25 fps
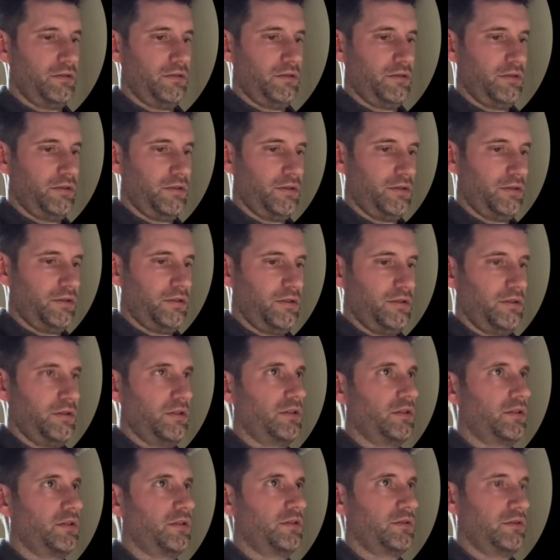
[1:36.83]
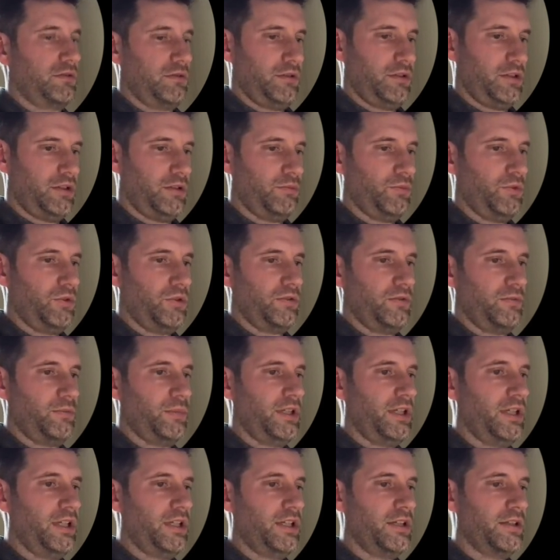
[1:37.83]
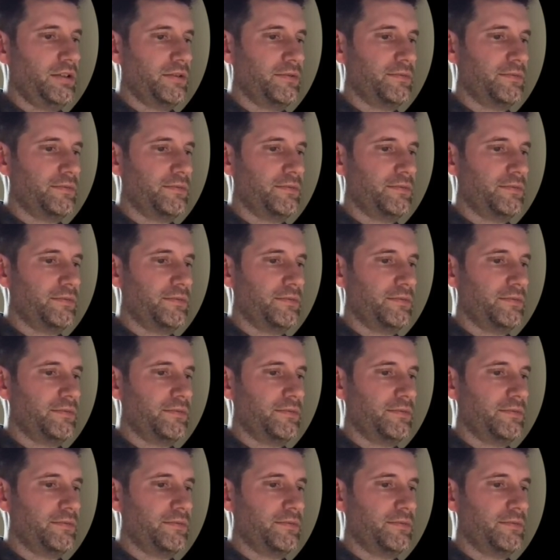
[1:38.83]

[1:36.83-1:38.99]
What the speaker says: Yeah, more of belly.